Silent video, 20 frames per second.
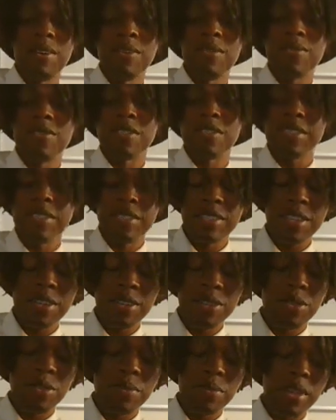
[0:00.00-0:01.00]
facilitate a
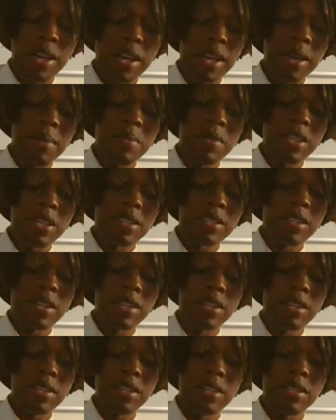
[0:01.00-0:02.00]
group that I had been
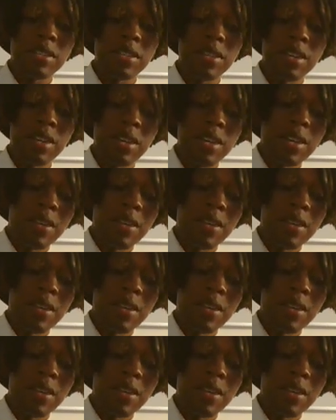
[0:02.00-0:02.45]
attending